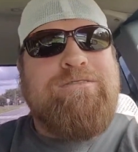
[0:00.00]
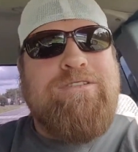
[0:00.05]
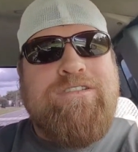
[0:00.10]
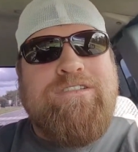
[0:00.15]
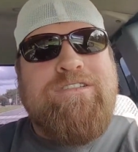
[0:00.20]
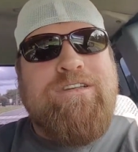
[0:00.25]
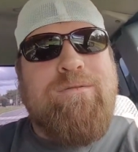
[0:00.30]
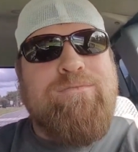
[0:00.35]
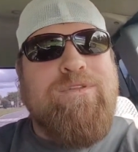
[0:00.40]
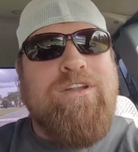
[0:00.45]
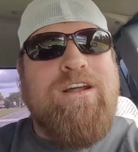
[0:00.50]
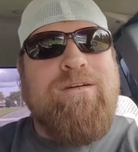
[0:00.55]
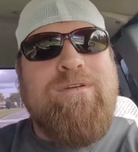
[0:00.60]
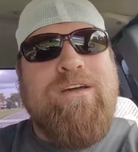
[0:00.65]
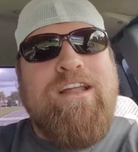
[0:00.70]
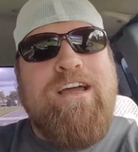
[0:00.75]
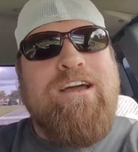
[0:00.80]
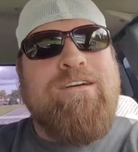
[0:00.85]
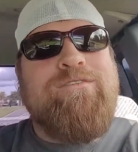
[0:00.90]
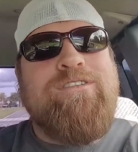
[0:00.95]
just something I'm
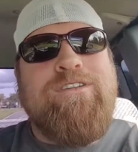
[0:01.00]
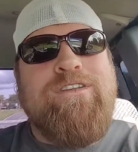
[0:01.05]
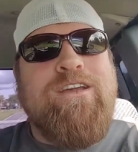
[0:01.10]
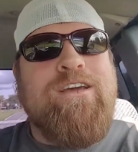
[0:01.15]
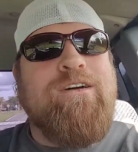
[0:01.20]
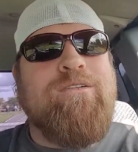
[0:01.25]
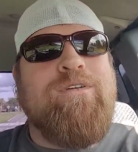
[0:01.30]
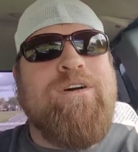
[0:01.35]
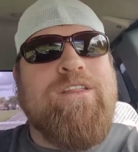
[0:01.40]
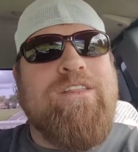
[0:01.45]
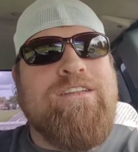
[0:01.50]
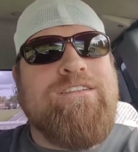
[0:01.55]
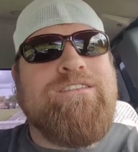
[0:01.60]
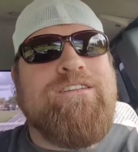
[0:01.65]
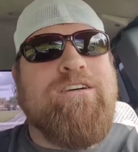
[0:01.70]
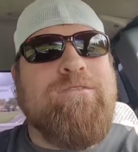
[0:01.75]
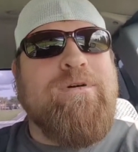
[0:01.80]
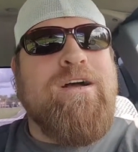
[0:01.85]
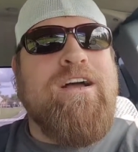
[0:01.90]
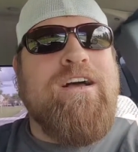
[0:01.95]
gonna have to deal with
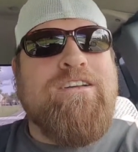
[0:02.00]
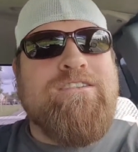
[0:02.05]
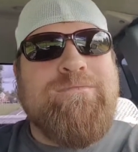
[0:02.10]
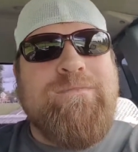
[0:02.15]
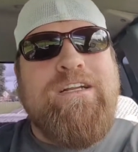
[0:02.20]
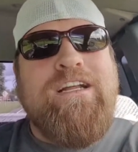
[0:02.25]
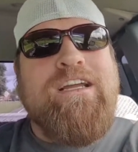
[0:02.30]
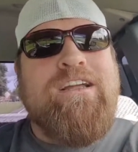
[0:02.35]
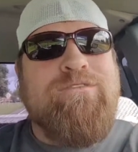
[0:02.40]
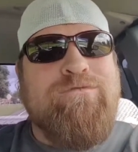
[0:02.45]
until my husband can